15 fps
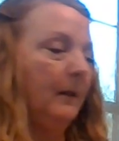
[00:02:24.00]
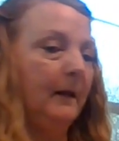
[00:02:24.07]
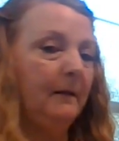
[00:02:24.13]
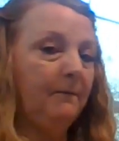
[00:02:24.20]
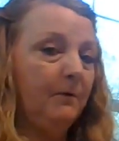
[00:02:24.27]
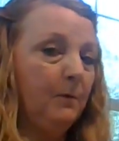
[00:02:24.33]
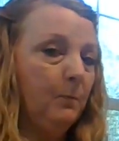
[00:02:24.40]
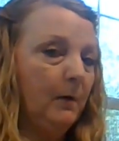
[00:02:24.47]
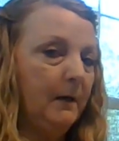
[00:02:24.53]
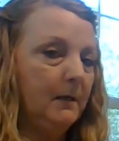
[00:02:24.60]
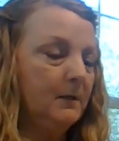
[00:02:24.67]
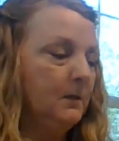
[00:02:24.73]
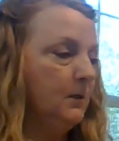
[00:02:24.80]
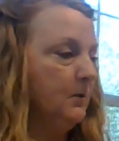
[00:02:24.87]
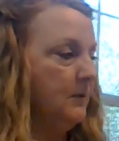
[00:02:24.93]
like if you wanted
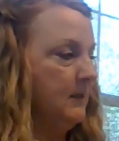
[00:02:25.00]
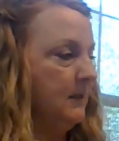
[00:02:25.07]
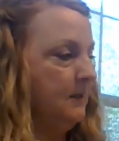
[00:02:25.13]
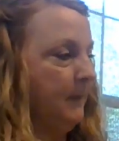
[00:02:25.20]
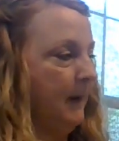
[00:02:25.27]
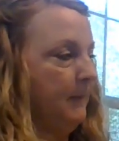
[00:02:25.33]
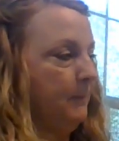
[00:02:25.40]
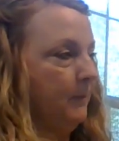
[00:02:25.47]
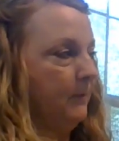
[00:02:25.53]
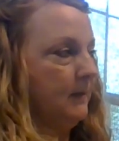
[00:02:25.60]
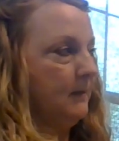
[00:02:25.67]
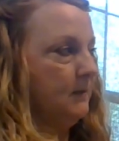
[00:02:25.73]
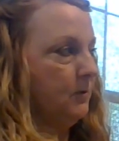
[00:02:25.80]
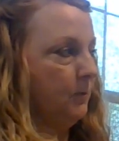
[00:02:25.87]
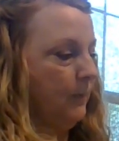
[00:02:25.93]
to use this paper
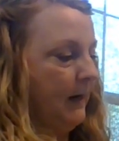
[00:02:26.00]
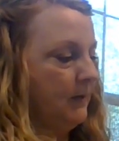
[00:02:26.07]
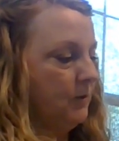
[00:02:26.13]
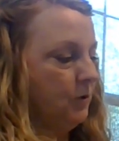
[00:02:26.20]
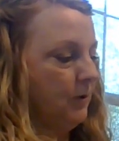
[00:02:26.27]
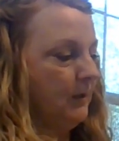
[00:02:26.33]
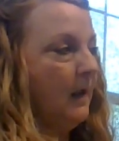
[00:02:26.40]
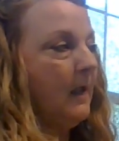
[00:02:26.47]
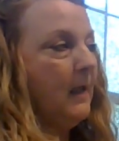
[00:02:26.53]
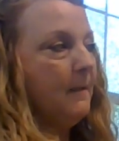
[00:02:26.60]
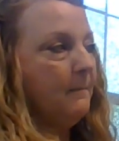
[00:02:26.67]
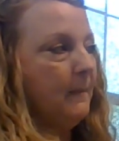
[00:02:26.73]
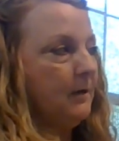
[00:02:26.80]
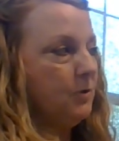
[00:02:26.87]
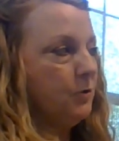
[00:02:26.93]
this direction,
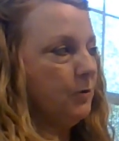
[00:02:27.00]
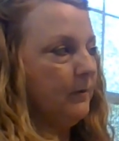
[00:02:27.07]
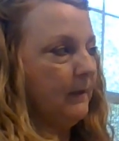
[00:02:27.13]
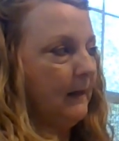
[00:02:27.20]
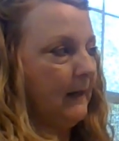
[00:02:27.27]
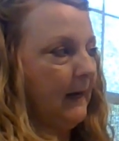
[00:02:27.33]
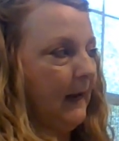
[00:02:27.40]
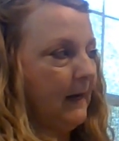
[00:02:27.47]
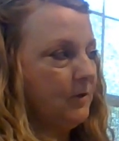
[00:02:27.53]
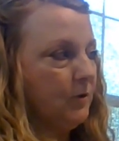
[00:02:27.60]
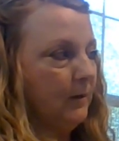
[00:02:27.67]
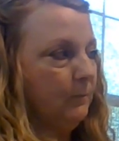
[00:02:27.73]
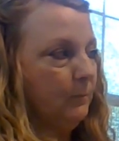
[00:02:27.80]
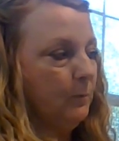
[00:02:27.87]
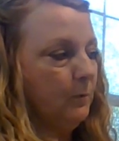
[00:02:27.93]
make sure that it
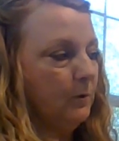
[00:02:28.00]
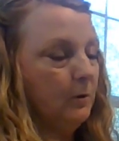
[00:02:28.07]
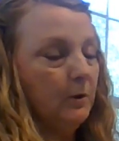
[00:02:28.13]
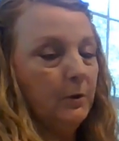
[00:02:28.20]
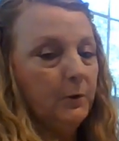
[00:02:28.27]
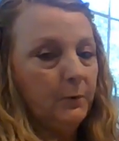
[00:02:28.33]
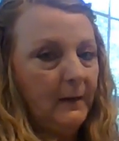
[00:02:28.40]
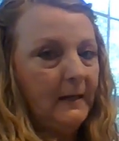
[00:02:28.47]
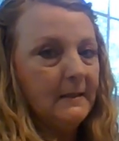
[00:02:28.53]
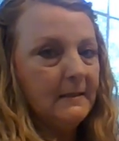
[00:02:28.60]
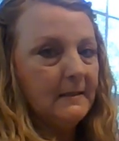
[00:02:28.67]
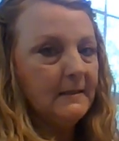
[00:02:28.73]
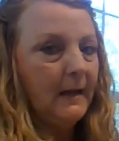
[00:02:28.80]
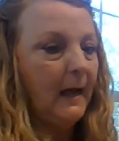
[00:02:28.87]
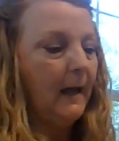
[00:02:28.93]
actually will glue
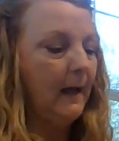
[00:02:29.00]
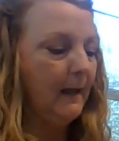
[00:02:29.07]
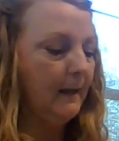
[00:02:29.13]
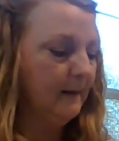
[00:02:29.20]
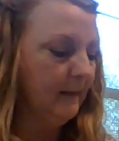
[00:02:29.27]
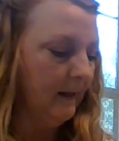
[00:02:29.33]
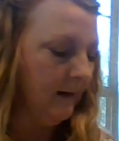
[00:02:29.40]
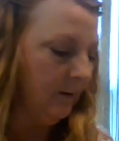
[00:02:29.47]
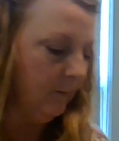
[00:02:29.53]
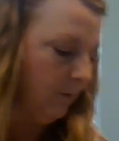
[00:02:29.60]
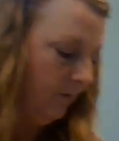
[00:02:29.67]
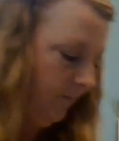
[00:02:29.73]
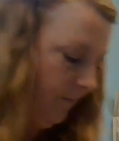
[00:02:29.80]
inside, that it will